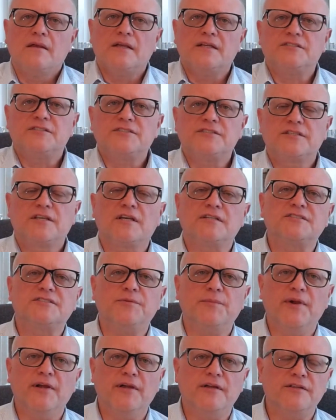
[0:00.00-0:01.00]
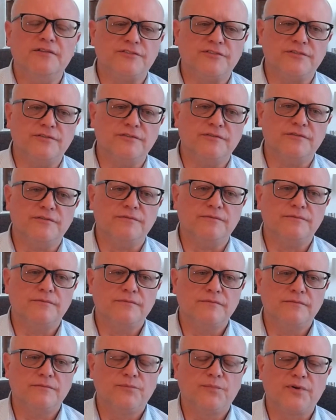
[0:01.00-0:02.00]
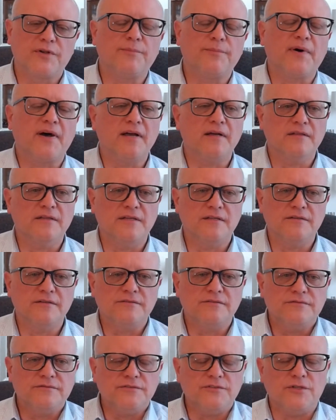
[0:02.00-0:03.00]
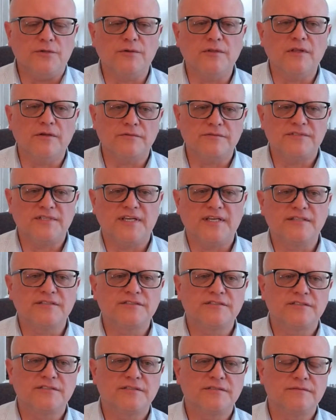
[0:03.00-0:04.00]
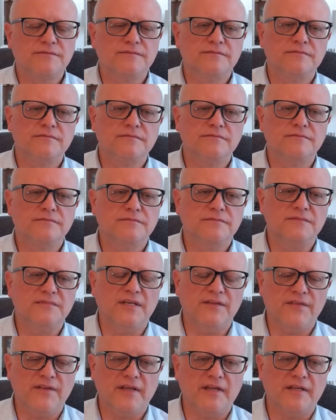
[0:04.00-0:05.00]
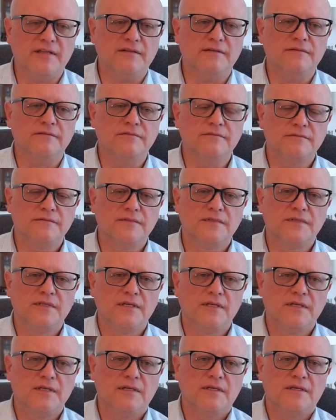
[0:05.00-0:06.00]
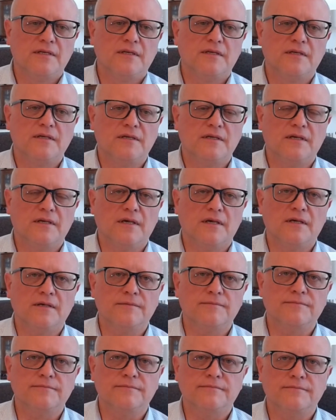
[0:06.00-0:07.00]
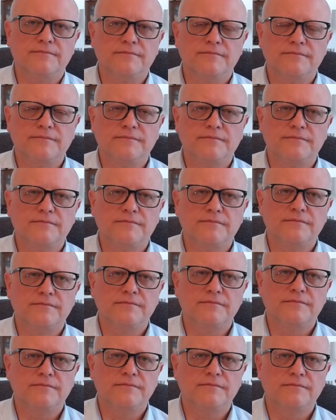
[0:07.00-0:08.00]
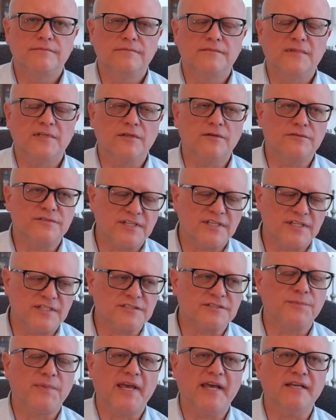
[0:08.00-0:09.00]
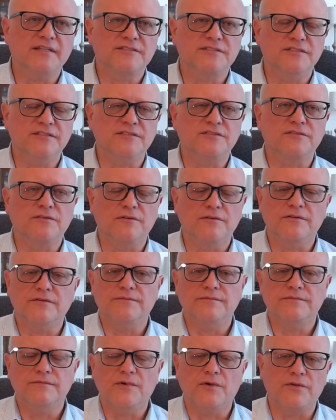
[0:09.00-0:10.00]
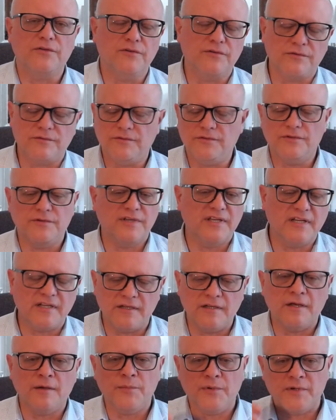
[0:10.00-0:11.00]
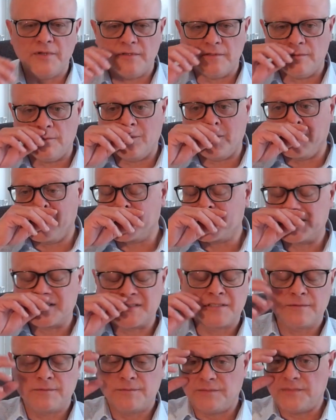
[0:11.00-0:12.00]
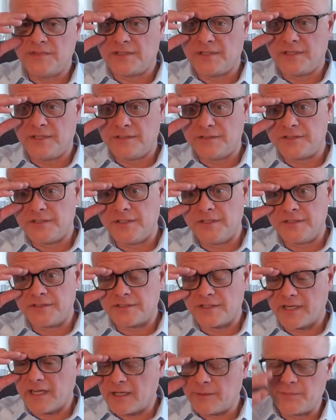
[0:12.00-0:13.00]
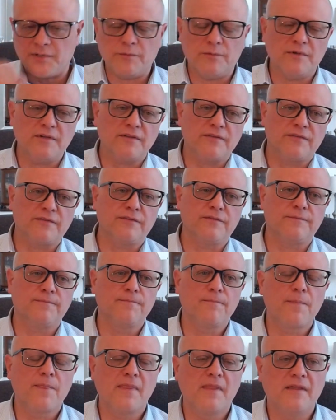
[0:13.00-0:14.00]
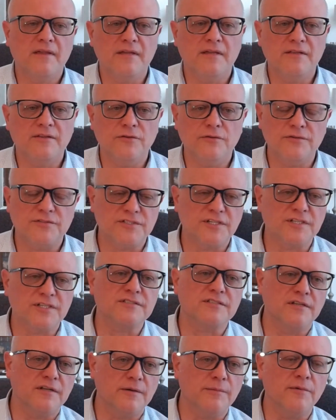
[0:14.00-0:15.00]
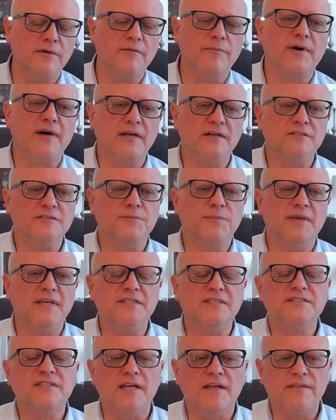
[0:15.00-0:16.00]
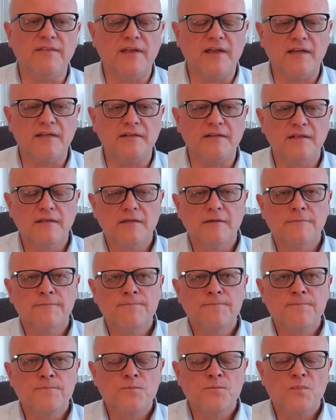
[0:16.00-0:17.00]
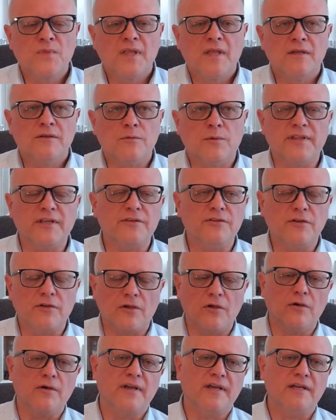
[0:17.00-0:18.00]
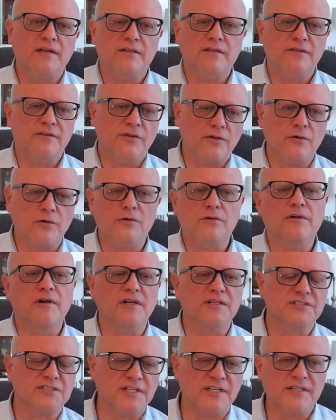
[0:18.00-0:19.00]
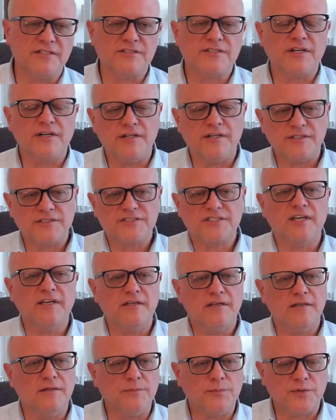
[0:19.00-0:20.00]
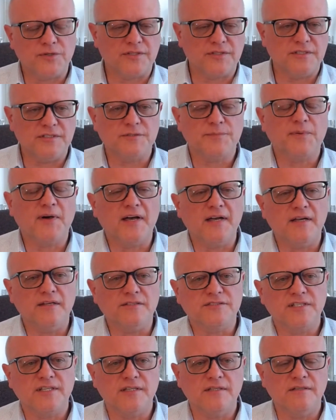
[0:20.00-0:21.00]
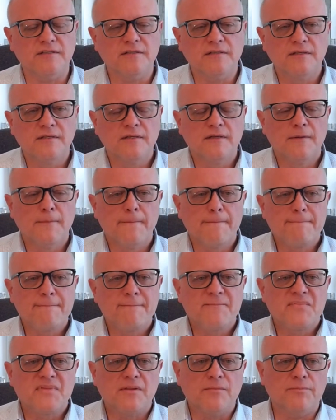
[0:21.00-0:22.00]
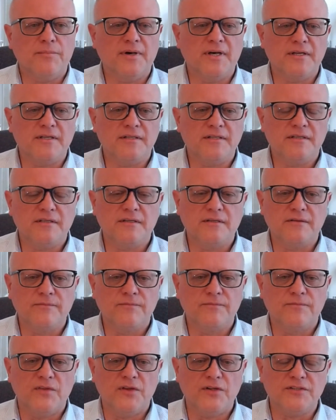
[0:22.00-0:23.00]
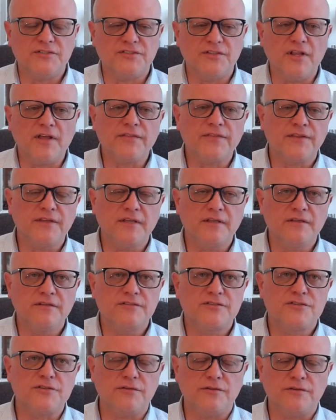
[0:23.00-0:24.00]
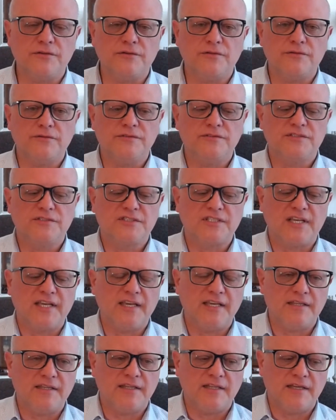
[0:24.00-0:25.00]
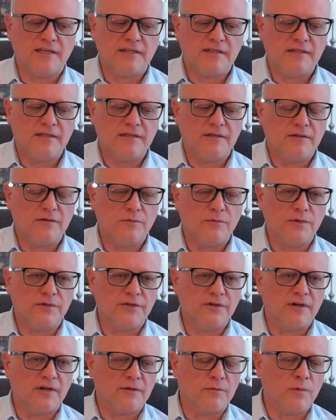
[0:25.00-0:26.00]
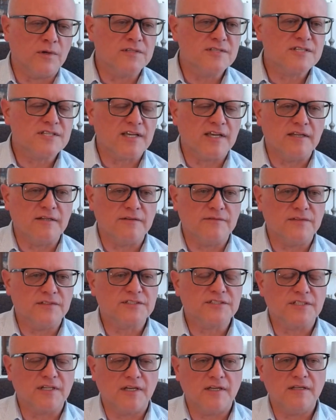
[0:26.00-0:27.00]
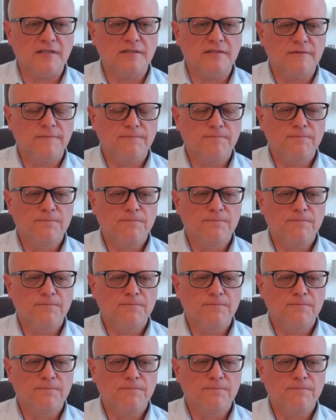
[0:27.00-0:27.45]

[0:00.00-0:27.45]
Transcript: it's customary to put a pile in, do a load test, and then the load test passes, or you get a number that works, that the engineers are happy with, and you adjust the number of piles based on that. Well, then you go ahead and you go across an entire site and put these piles in. But there's nothing to say that when you're on one side of a site,